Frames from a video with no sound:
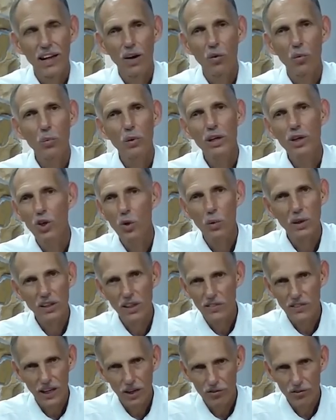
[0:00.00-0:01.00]
Now, we know
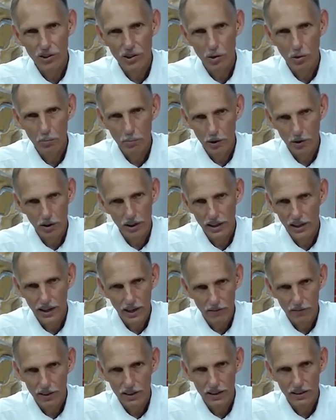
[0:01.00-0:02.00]
what the thousand-year period in
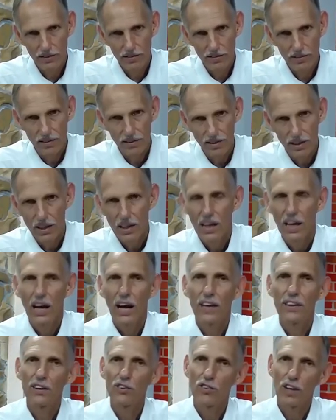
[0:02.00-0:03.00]
heaven is.
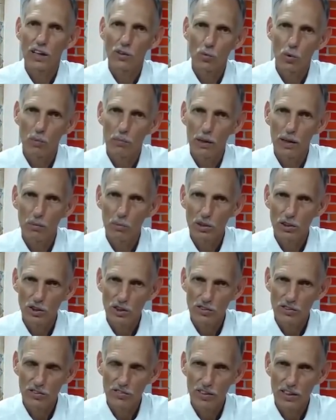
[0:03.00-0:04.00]
The saints will be with
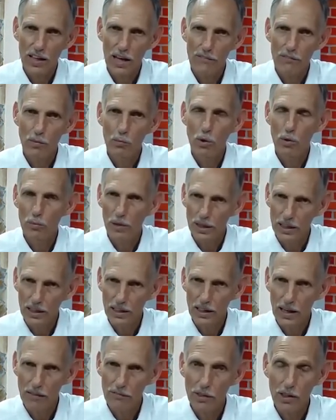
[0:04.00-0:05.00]
Jesus in heaven, will
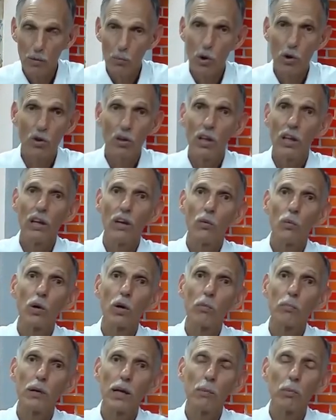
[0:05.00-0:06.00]
reign in heaven, and
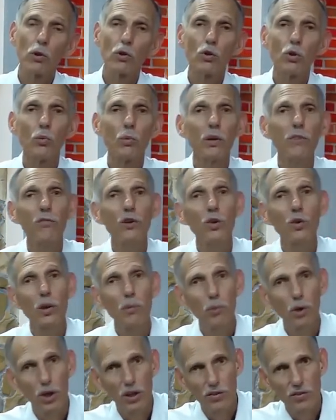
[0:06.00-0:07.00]
we'll be able to review
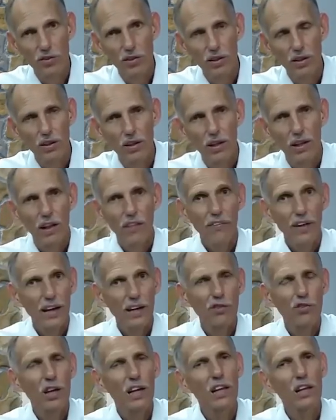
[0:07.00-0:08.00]
the books.
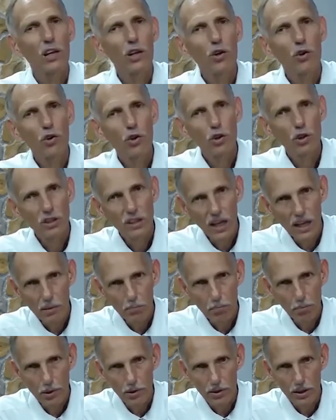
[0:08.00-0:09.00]
That is a literal
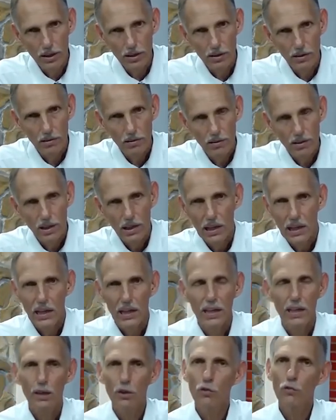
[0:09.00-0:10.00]
time period.
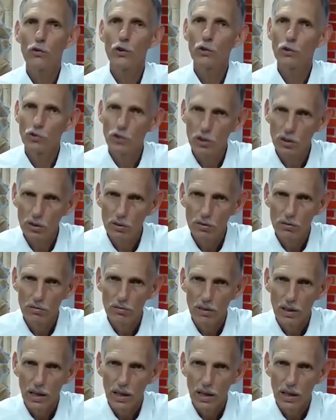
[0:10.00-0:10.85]
It is future,